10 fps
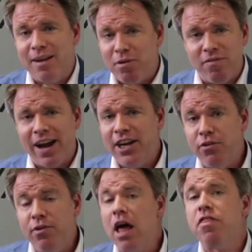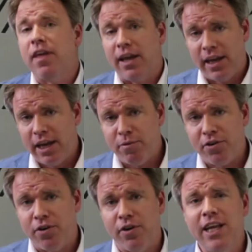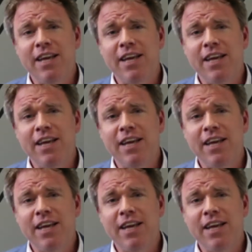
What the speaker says: and provide you nothing in return.